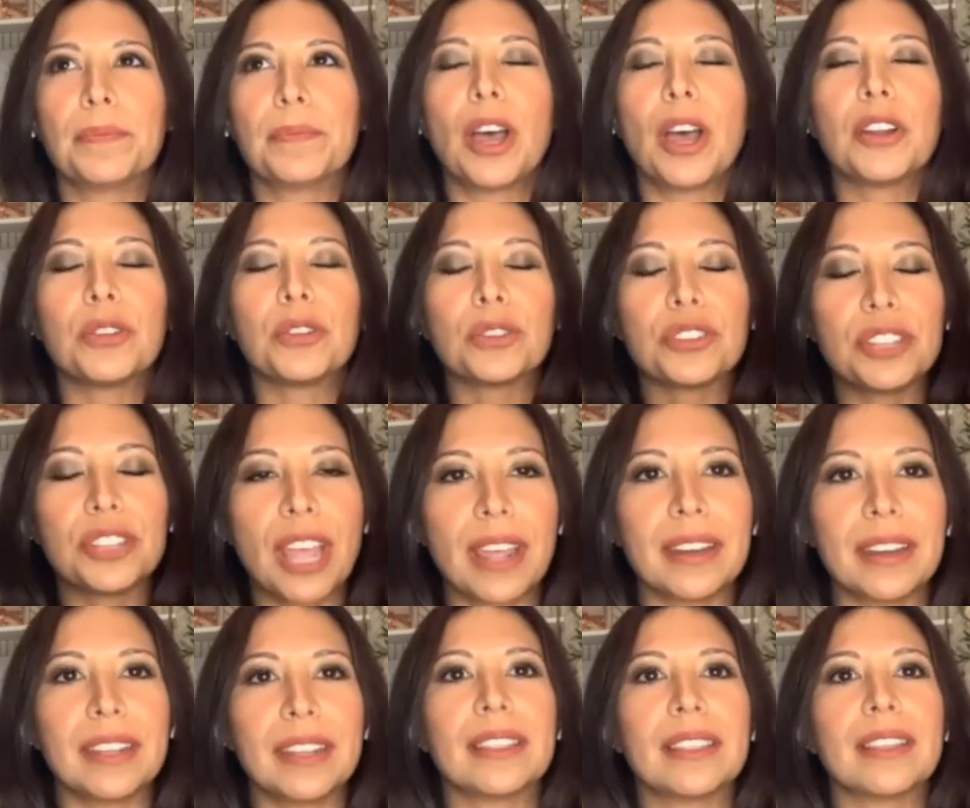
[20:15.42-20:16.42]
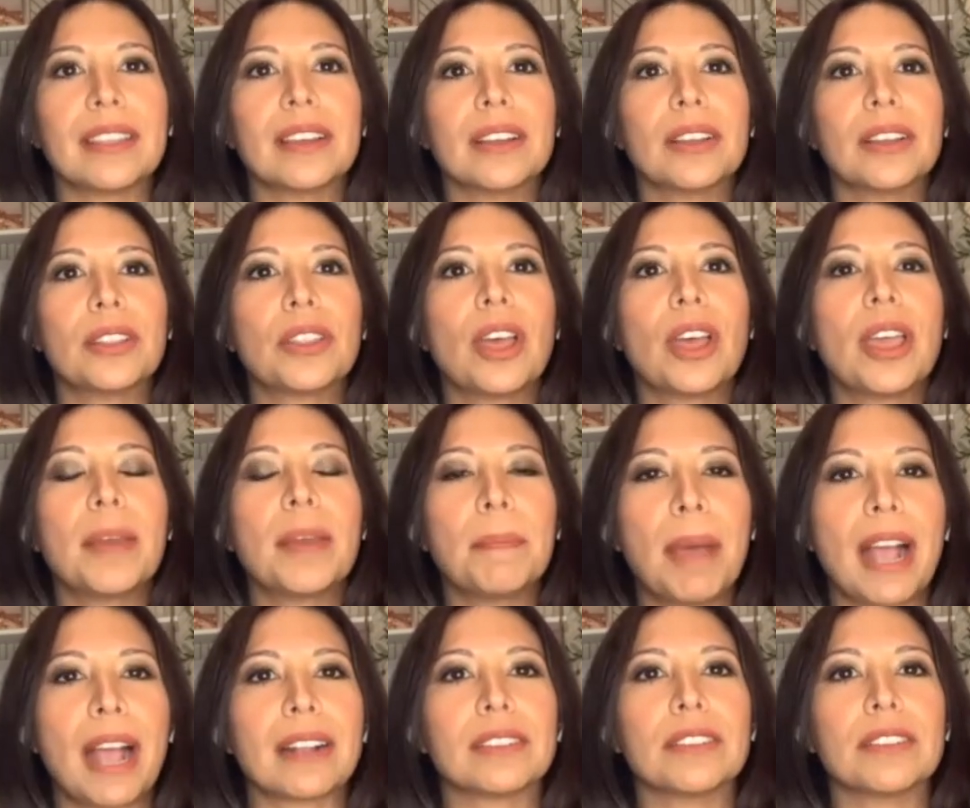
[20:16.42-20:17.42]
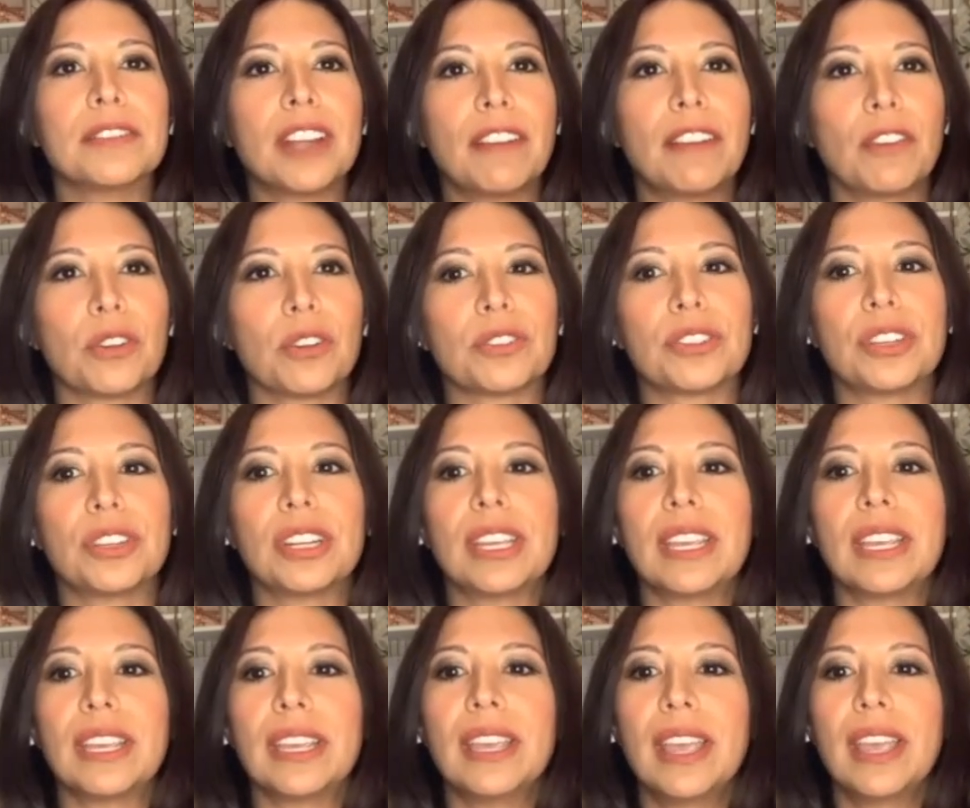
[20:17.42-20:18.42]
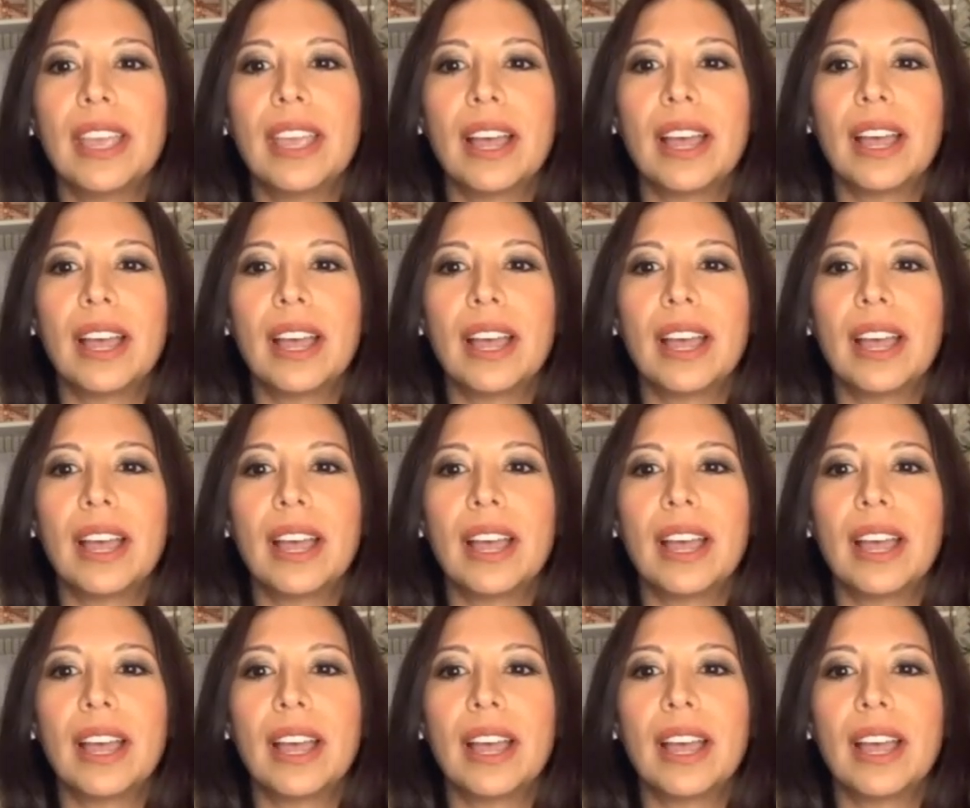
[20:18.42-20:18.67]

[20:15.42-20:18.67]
understanding the impact of diversity,